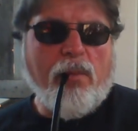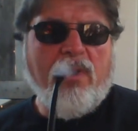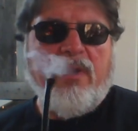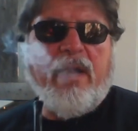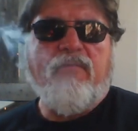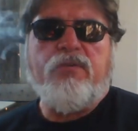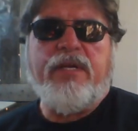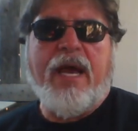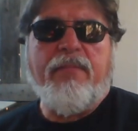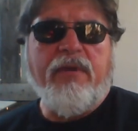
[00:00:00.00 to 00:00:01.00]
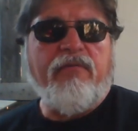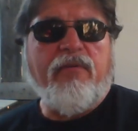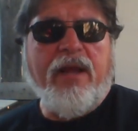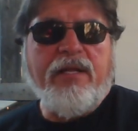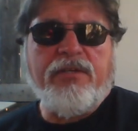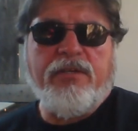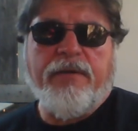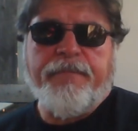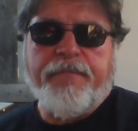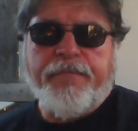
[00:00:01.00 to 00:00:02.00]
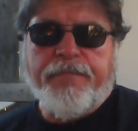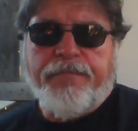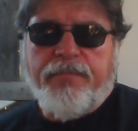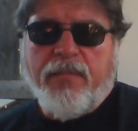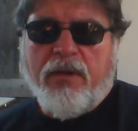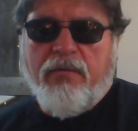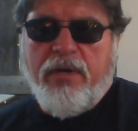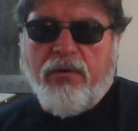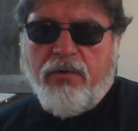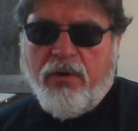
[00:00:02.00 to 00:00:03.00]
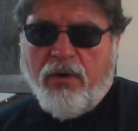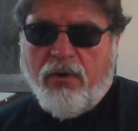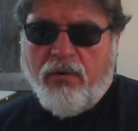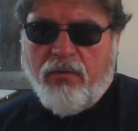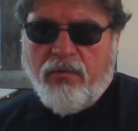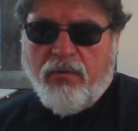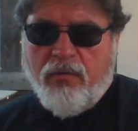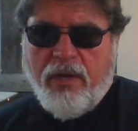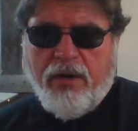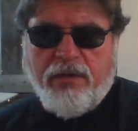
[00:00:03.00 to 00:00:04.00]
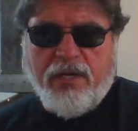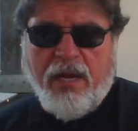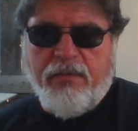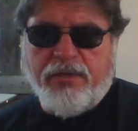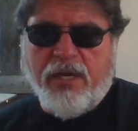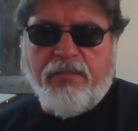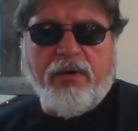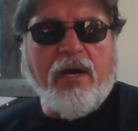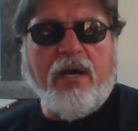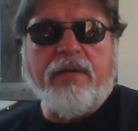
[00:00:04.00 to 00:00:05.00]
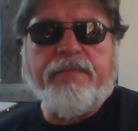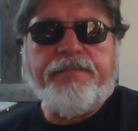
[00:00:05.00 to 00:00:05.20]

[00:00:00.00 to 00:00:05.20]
In light of what's happened in France, we don't know when our time is up or not.